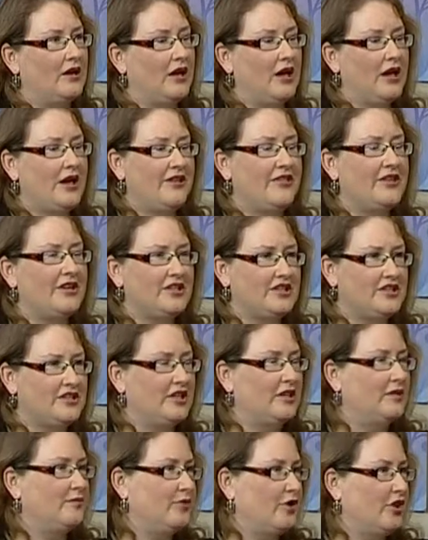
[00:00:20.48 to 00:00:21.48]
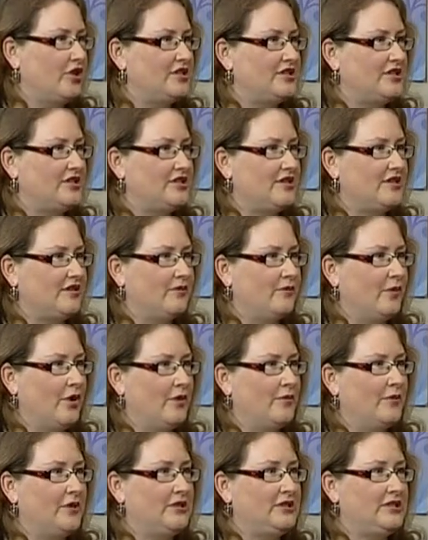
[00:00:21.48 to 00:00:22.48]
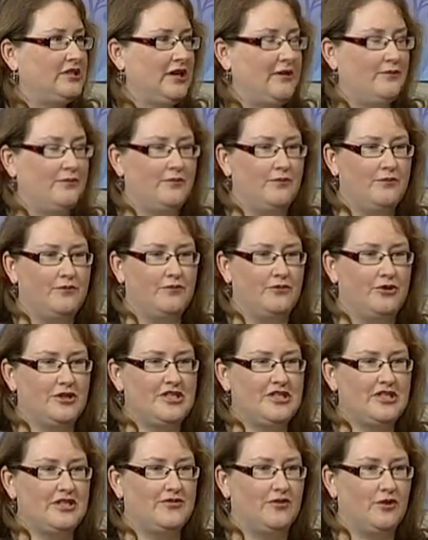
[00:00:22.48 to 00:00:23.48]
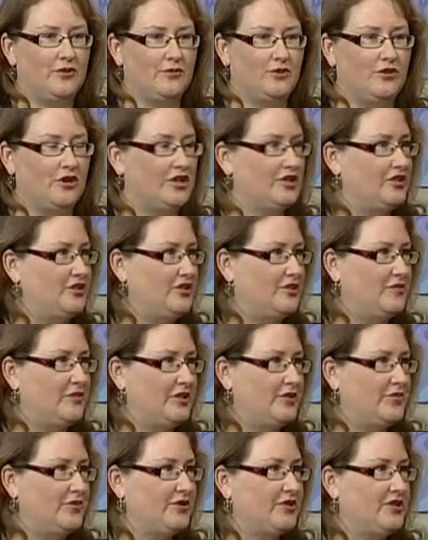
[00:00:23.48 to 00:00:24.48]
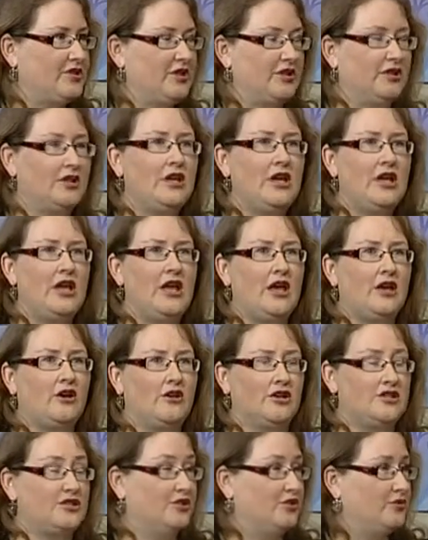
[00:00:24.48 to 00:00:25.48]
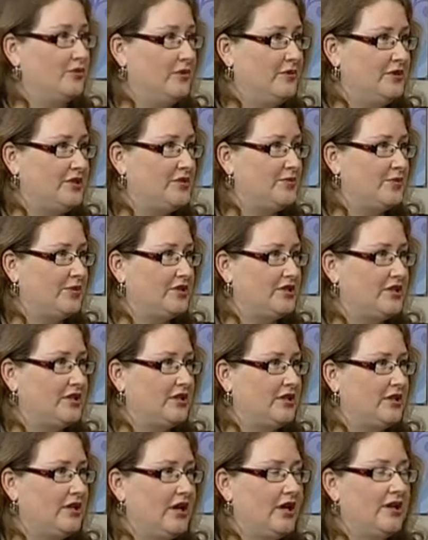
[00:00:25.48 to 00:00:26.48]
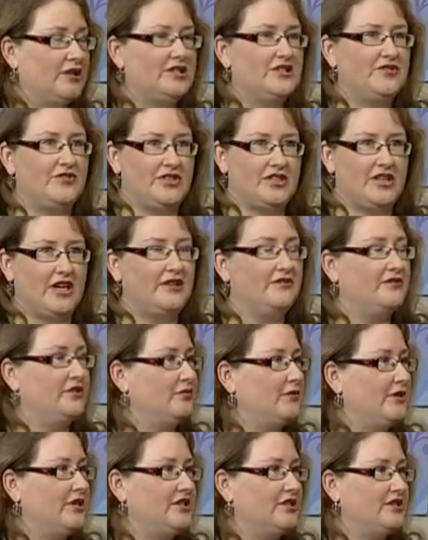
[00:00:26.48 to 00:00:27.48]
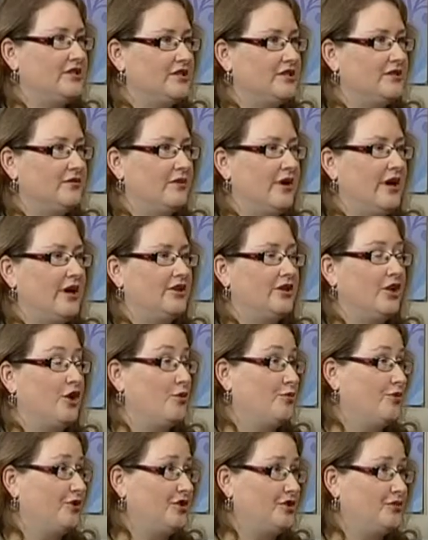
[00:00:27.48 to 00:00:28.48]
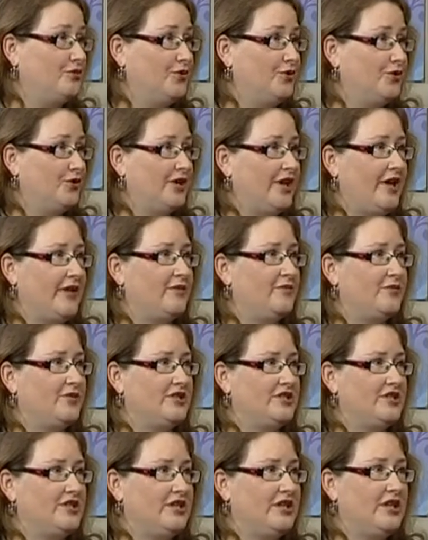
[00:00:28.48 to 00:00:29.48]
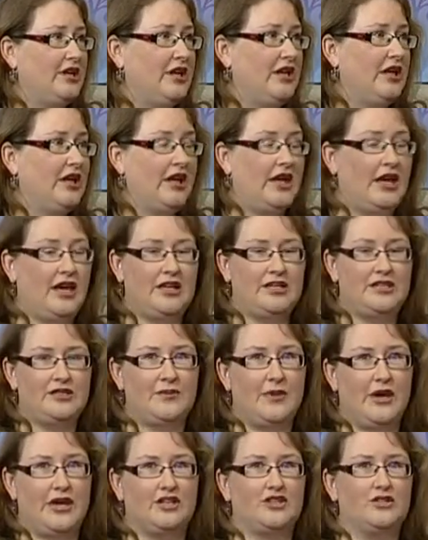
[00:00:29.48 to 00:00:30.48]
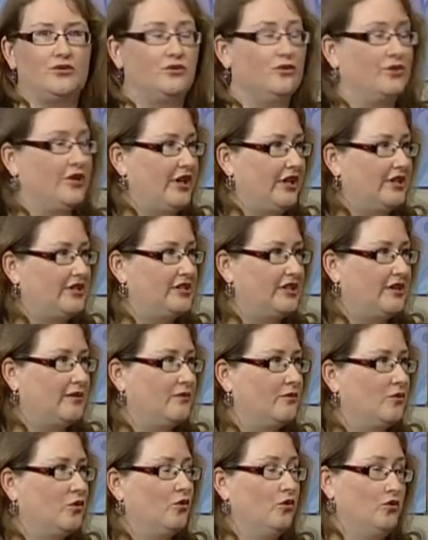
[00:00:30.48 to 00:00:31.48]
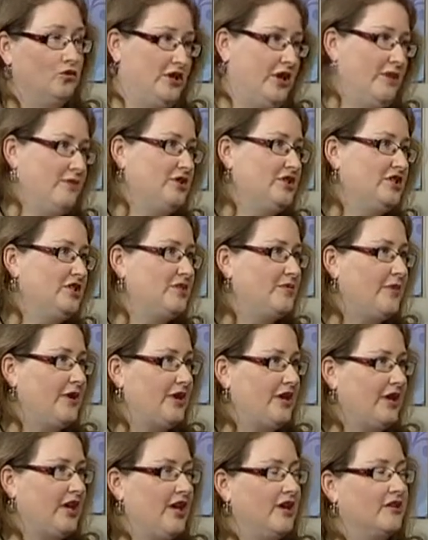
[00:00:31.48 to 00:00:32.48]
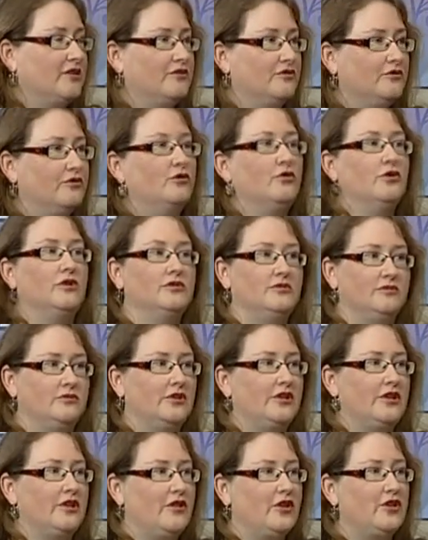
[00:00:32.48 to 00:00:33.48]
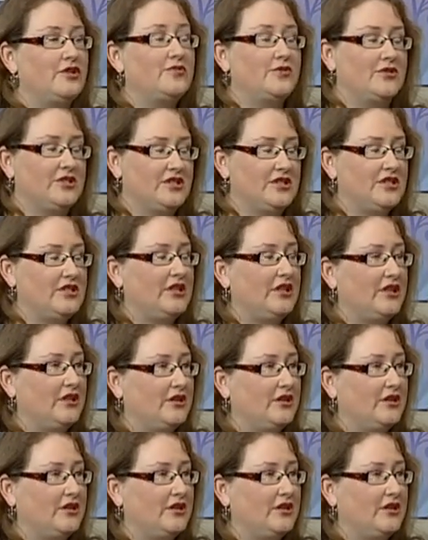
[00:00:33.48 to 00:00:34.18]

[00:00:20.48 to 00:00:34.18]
I think it's still in process at the moment. Prisoners from Christchurch Men's Prison and Christchurch Women's Prison, just for safety reasons around low pressure water at the prison. And to make sure that all damage has been accounted for within those prisons here.